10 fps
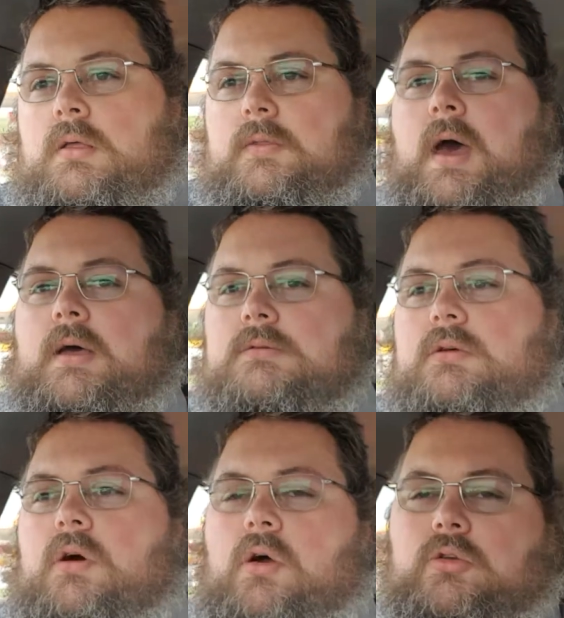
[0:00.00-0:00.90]
that
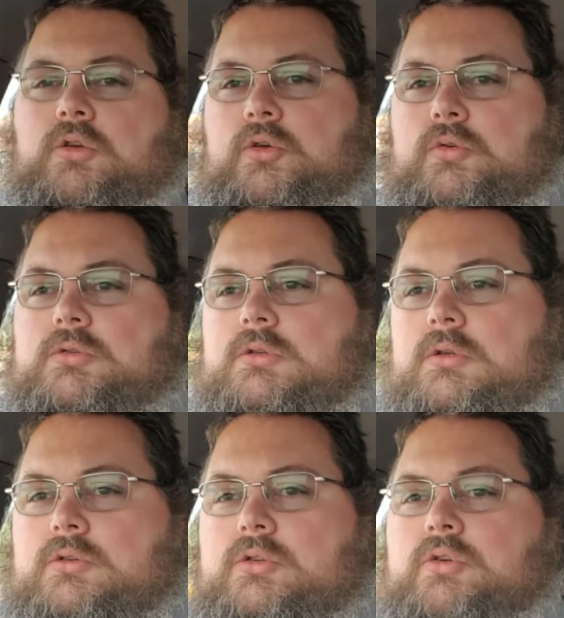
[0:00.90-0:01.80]
are
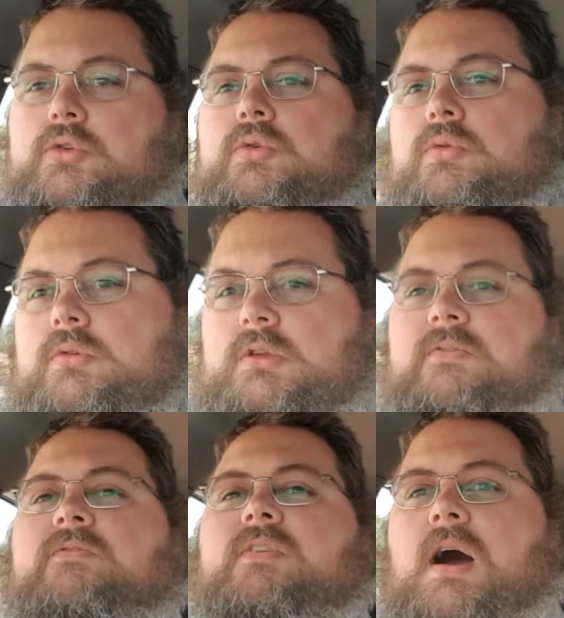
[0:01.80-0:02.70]
used to
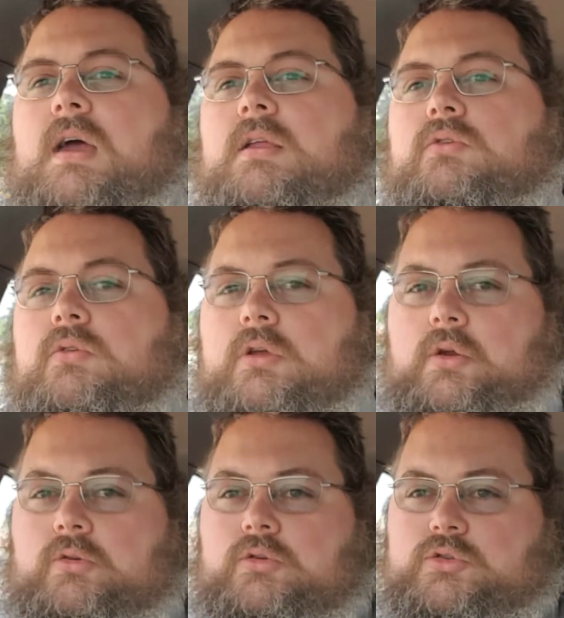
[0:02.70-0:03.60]
define your
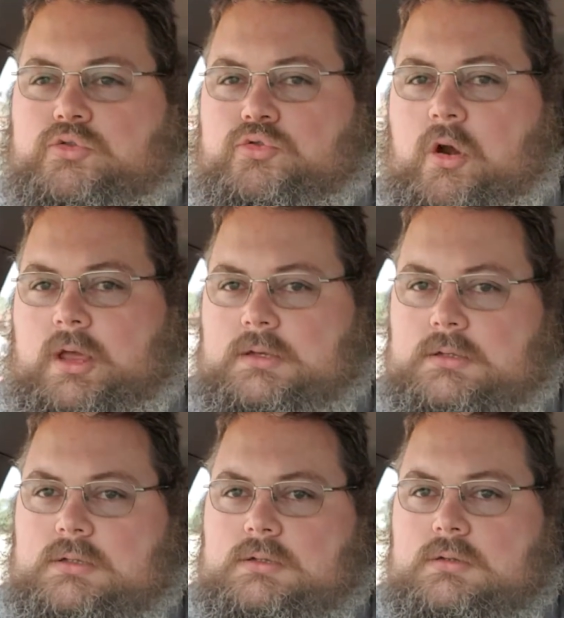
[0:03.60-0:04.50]
character's
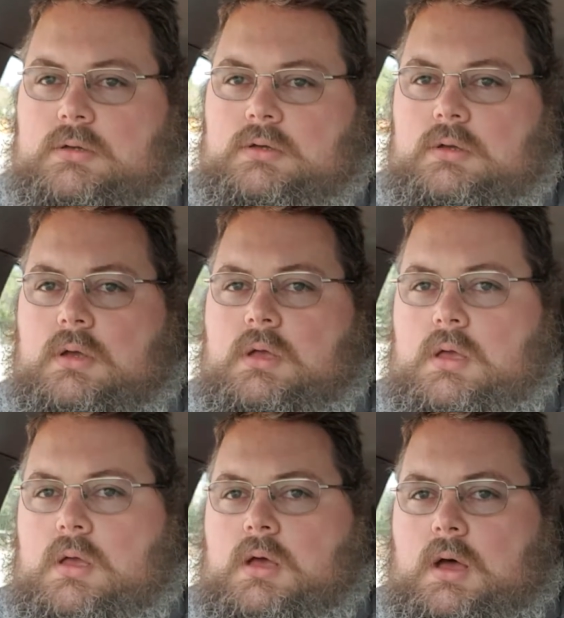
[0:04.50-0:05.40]
traits.
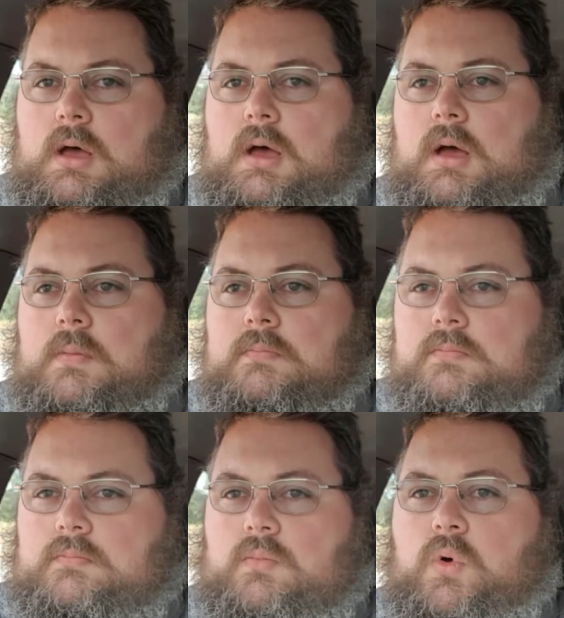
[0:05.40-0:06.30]

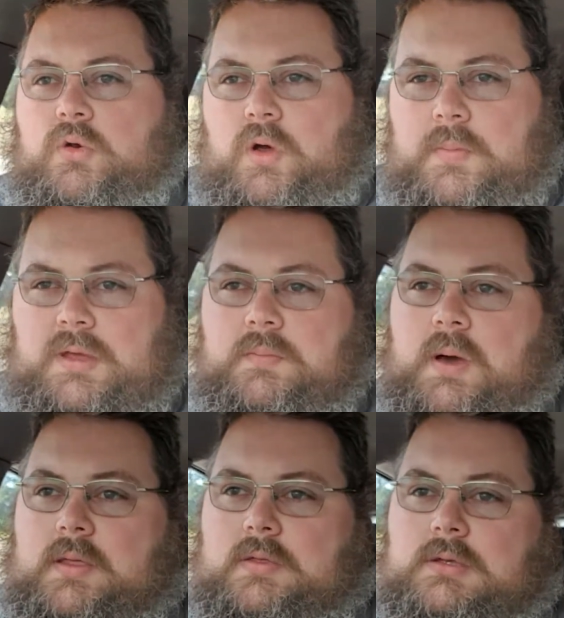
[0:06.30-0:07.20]
What do I mean
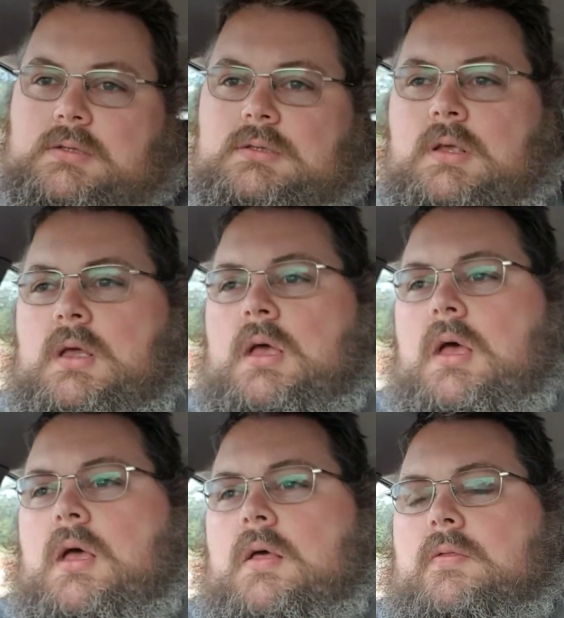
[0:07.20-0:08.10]
by this?
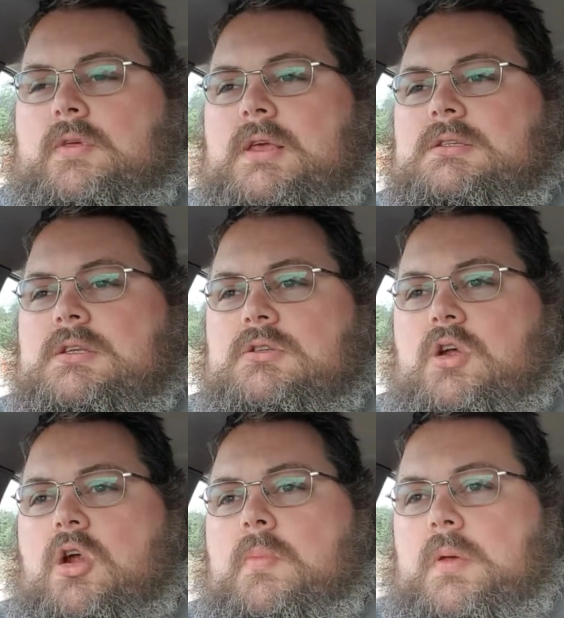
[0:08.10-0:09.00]
These
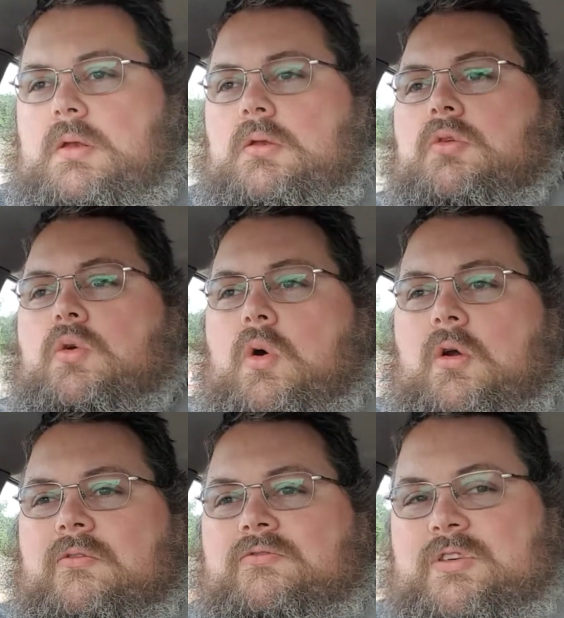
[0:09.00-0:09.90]
determine
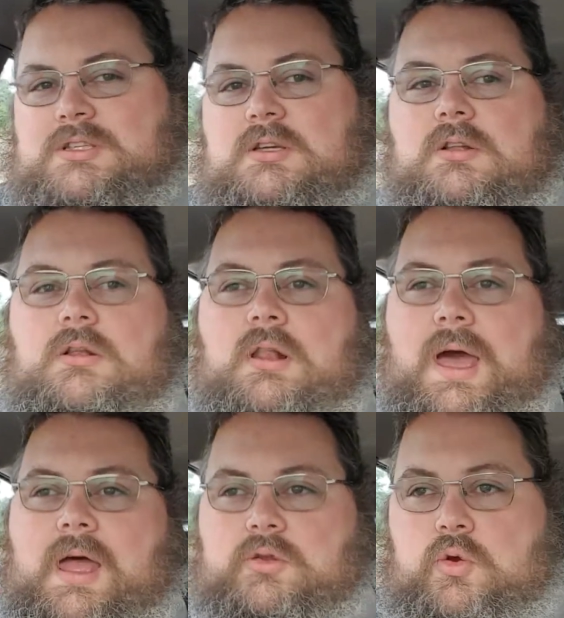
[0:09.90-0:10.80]
your physical
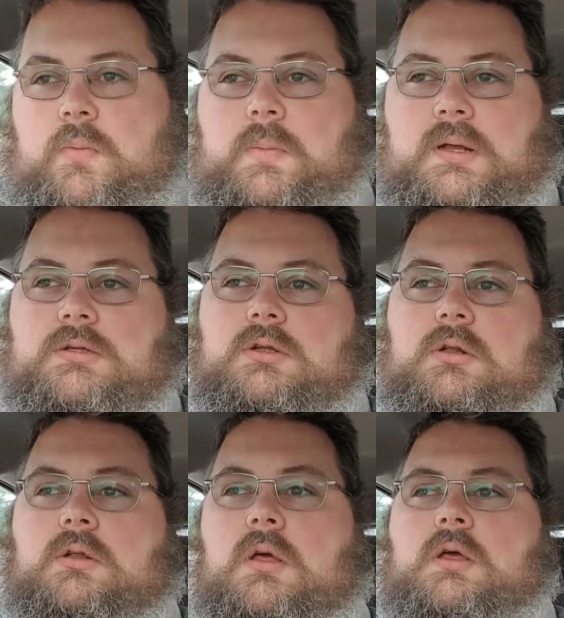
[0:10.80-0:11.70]
and your
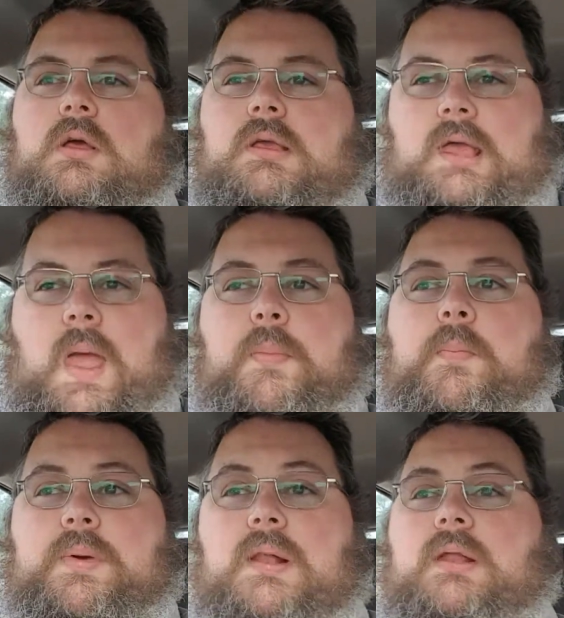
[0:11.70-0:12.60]
mental
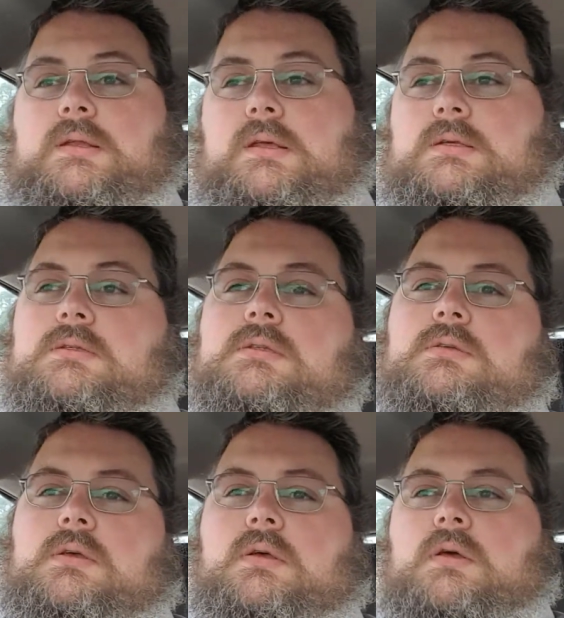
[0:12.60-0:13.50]
capabilities
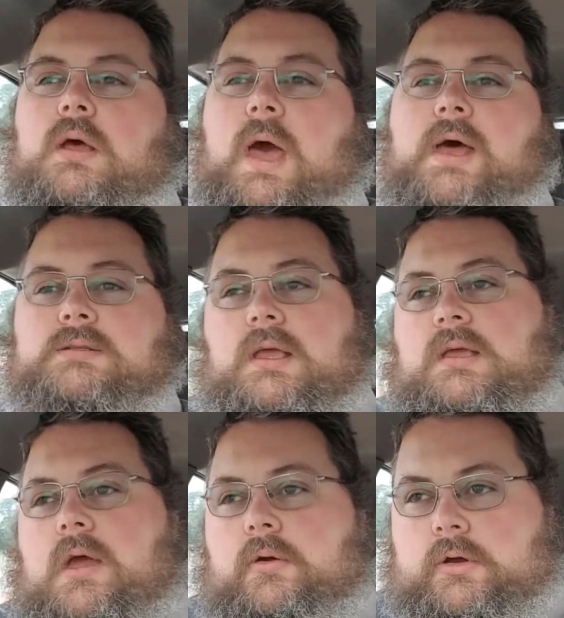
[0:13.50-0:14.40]
as a
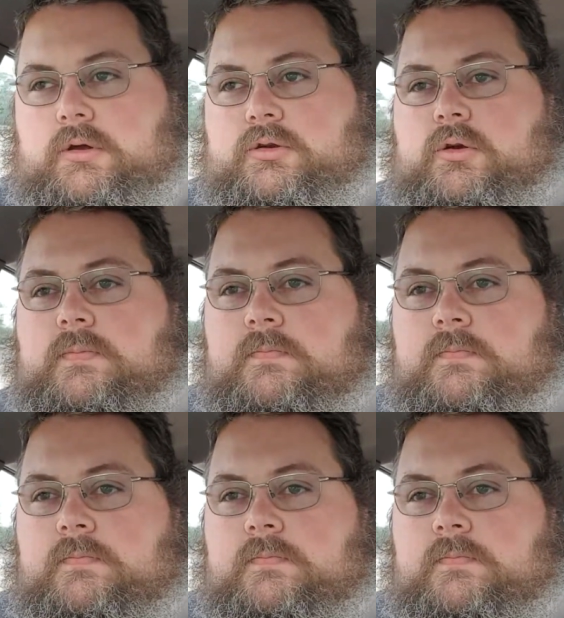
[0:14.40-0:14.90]
character.